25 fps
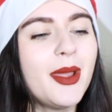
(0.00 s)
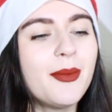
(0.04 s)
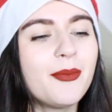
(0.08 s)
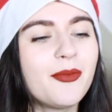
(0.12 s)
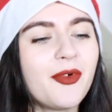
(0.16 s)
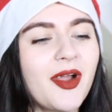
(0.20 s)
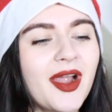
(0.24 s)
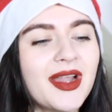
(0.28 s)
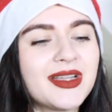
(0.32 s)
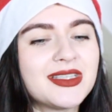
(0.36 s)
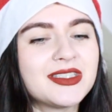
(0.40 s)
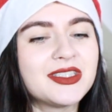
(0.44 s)

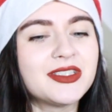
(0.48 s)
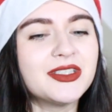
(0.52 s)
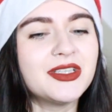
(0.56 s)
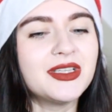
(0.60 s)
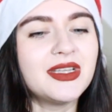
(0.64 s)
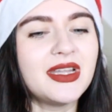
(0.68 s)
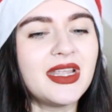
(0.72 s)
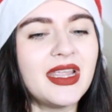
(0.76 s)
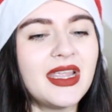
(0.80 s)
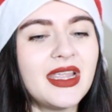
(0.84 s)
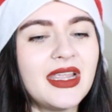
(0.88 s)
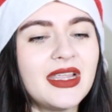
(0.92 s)

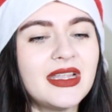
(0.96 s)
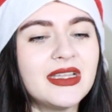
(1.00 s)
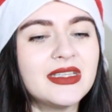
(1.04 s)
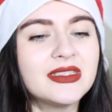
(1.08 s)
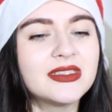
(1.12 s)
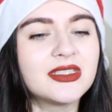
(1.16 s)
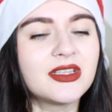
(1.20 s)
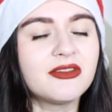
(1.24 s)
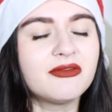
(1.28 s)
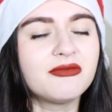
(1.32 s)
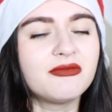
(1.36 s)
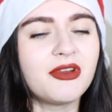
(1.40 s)
Brandon
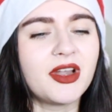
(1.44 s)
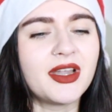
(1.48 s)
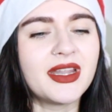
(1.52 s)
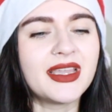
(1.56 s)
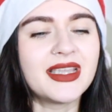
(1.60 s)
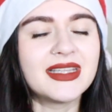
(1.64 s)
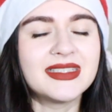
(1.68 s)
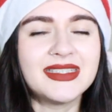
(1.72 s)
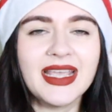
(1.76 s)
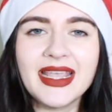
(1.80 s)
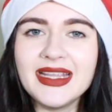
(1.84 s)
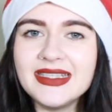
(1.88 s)
is running
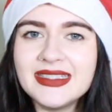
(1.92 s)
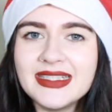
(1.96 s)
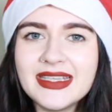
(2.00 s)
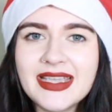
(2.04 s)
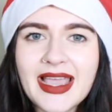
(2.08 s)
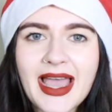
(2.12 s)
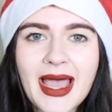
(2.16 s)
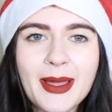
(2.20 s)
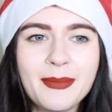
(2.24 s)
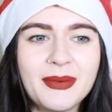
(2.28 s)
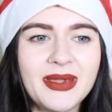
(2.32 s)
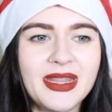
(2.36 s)
a dating
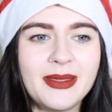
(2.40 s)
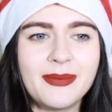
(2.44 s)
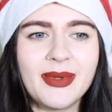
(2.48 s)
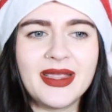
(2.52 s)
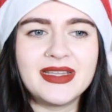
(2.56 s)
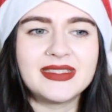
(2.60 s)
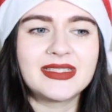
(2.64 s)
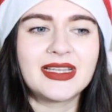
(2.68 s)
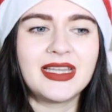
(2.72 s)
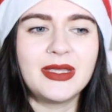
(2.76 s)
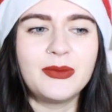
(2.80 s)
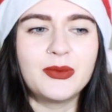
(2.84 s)
app and he
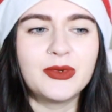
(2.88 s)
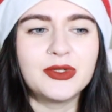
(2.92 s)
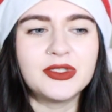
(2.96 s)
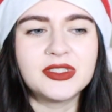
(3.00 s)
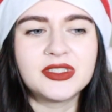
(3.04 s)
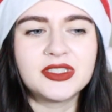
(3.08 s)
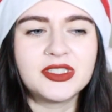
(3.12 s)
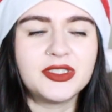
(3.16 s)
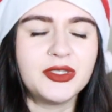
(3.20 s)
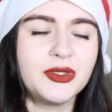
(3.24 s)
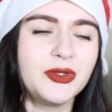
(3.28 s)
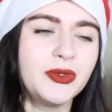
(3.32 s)
basically
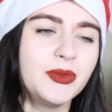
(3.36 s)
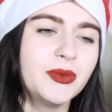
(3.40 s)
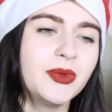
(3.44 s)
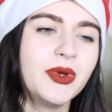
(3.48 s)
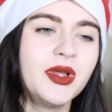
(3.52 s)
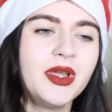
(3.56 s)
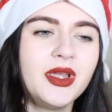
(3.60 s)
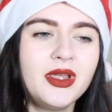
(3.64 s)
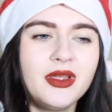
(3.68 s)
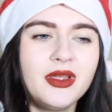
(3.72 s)
wants to